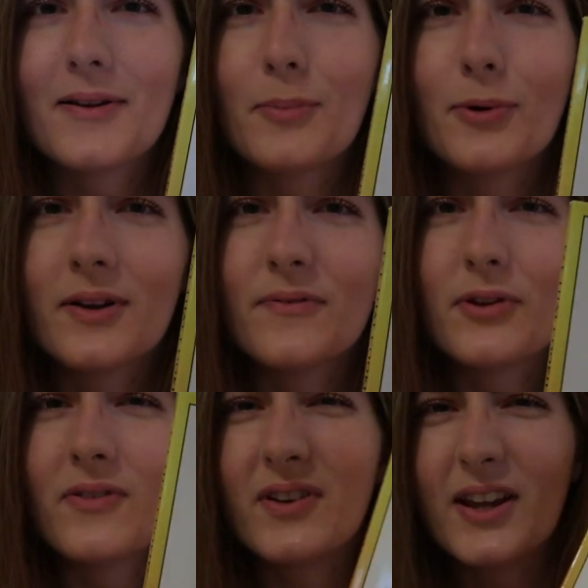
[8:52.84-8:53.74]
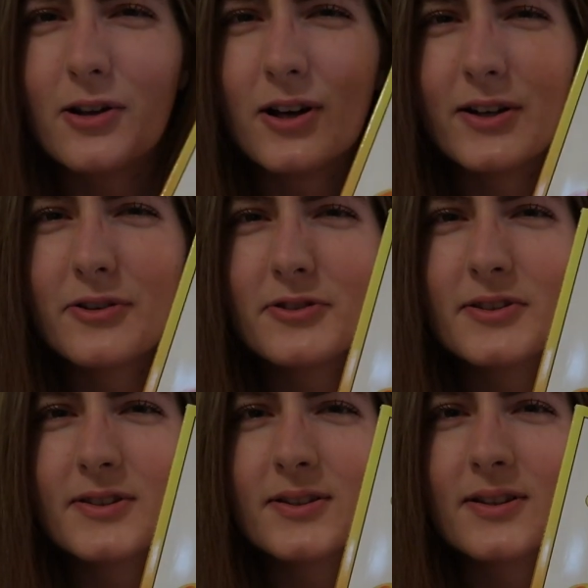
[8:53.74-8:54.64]
the point of view of an
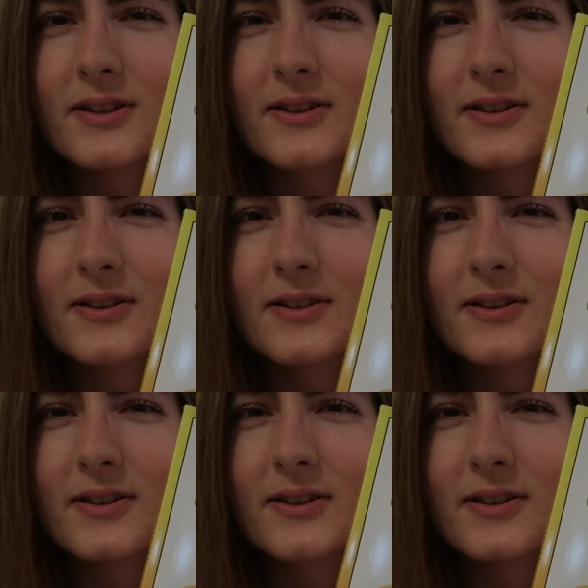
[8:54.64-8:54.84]
Eonis,